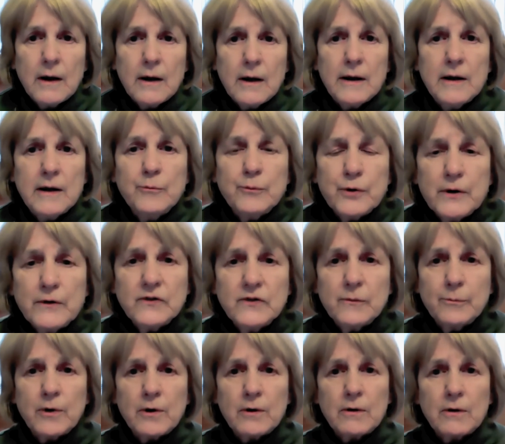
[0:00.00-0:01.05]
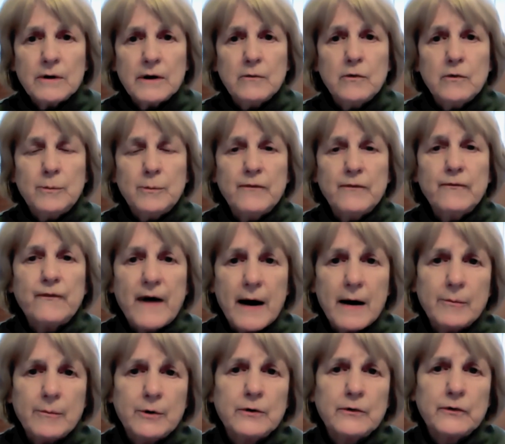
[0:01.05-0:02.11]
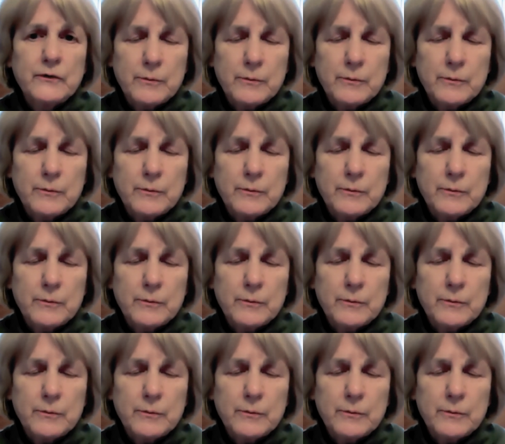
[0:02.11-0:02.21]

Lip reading: In principle, it would be fabulous